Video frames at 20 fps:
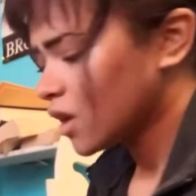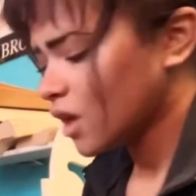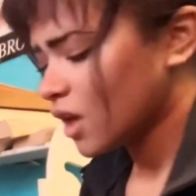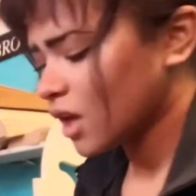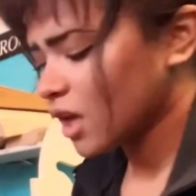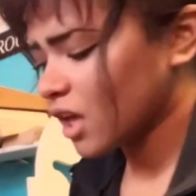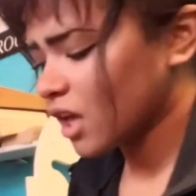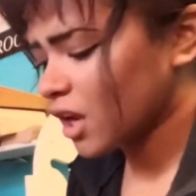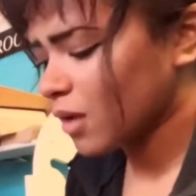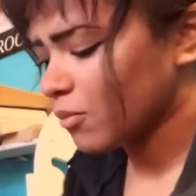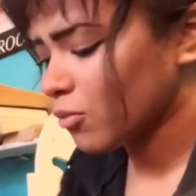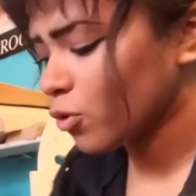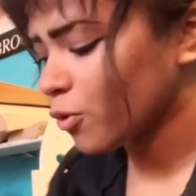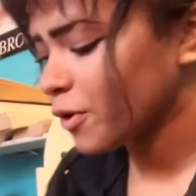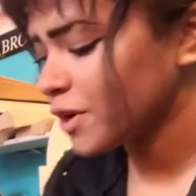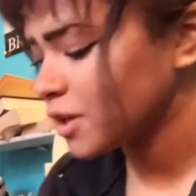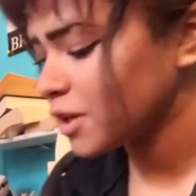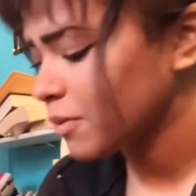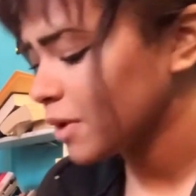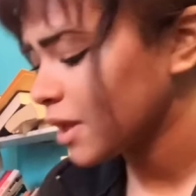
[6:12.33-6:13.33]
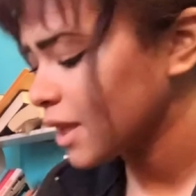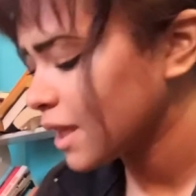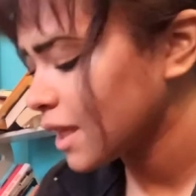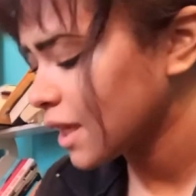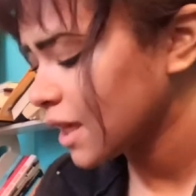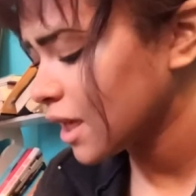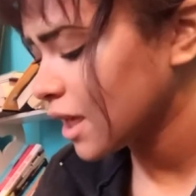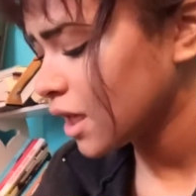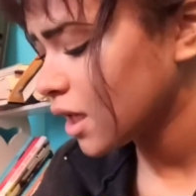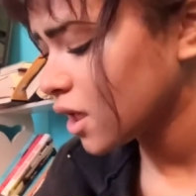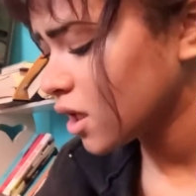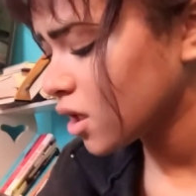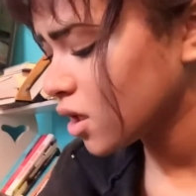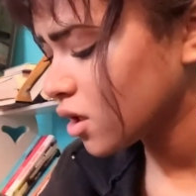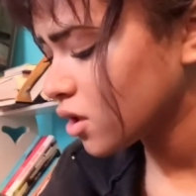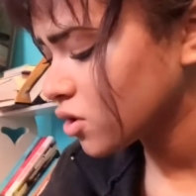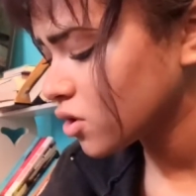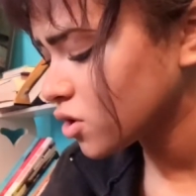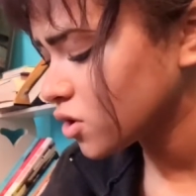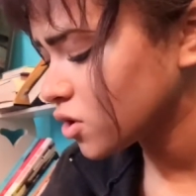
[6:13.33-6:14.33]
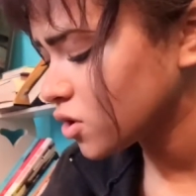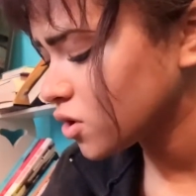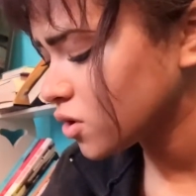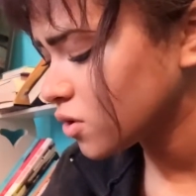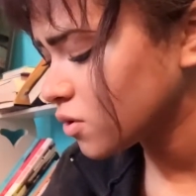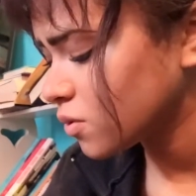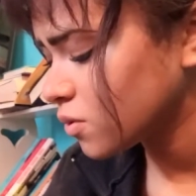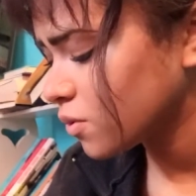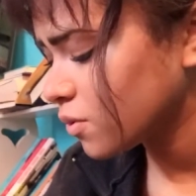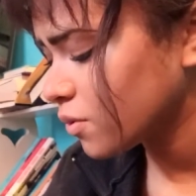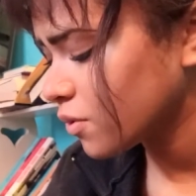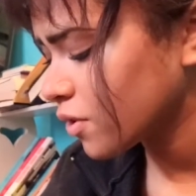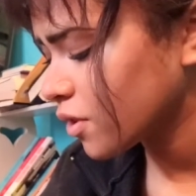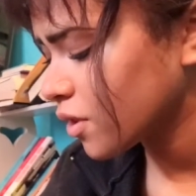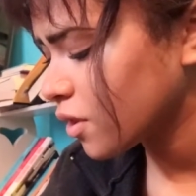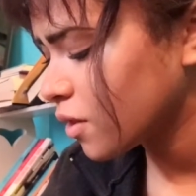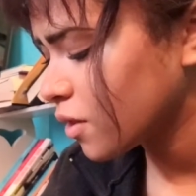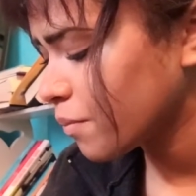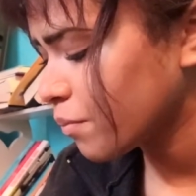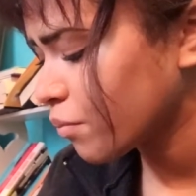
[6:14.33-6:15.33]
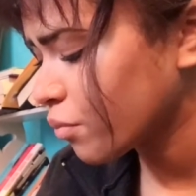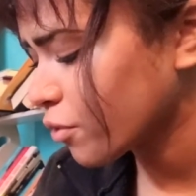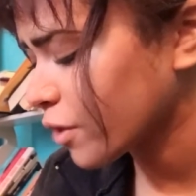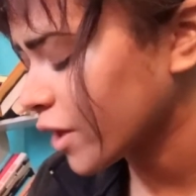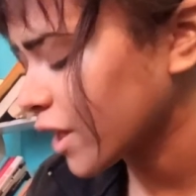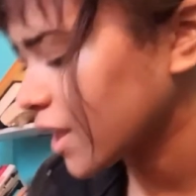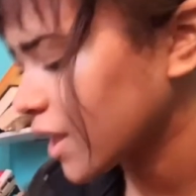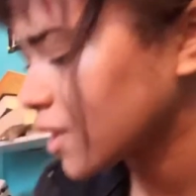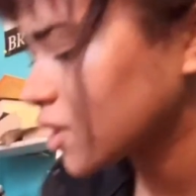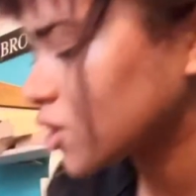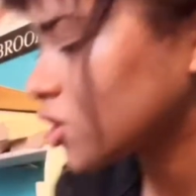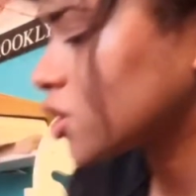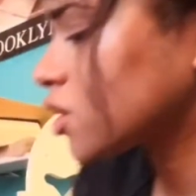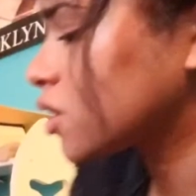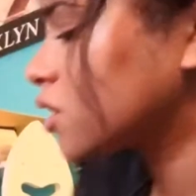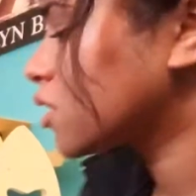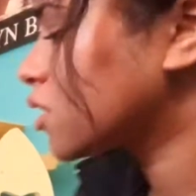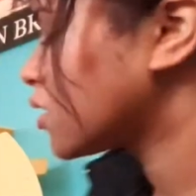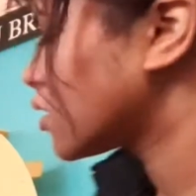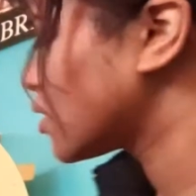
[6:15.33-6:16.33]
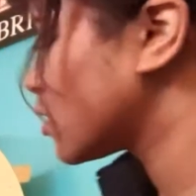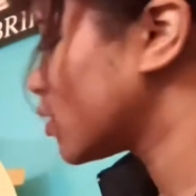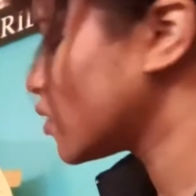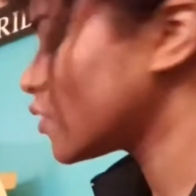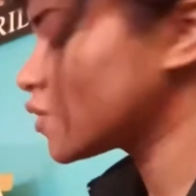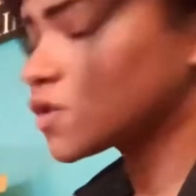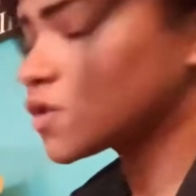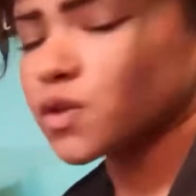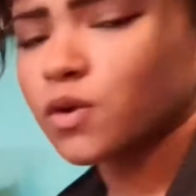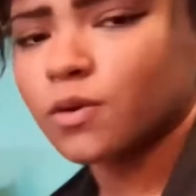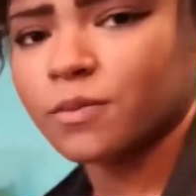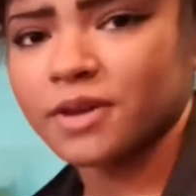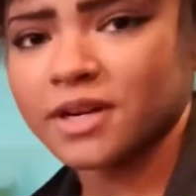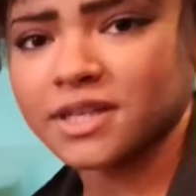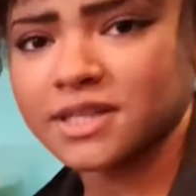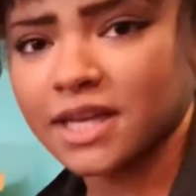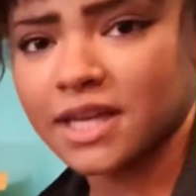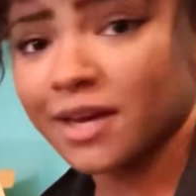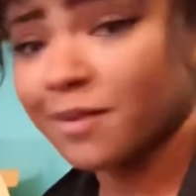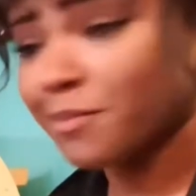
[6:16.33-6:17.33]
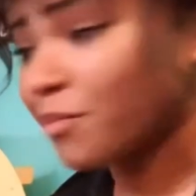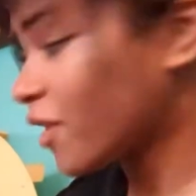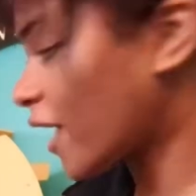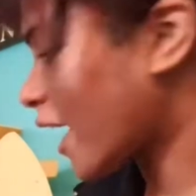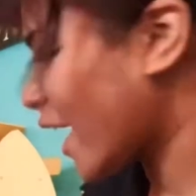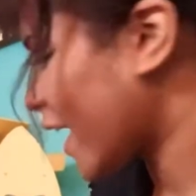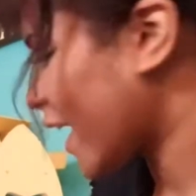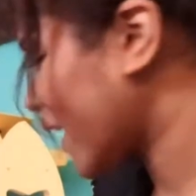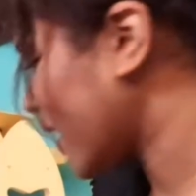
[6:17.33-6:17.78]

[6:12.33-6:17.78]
and I'm going to begin to do the branch. So I'm going to take a black,